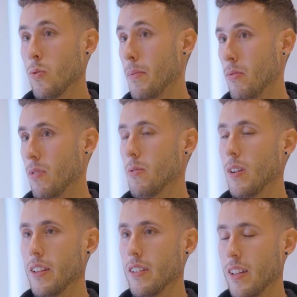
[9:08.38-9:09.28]
Web3
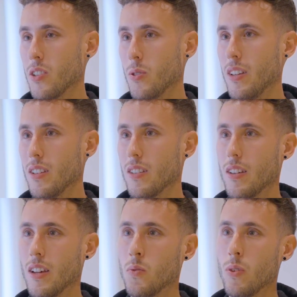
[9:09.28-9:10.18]
related, actually.
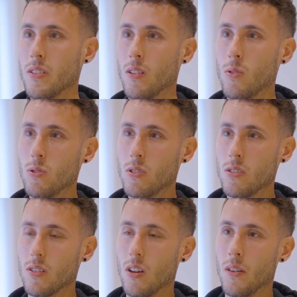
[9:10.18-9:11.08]
It was the
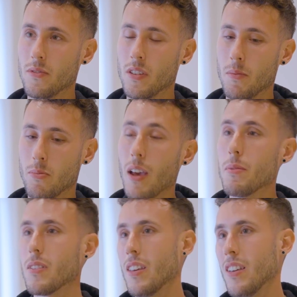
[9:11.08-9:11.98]
losses of the
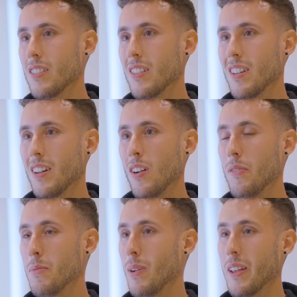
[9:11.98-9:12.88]
private keys
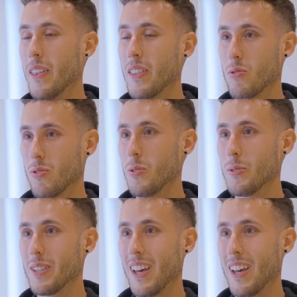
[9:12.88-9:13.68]
of the validator nodes,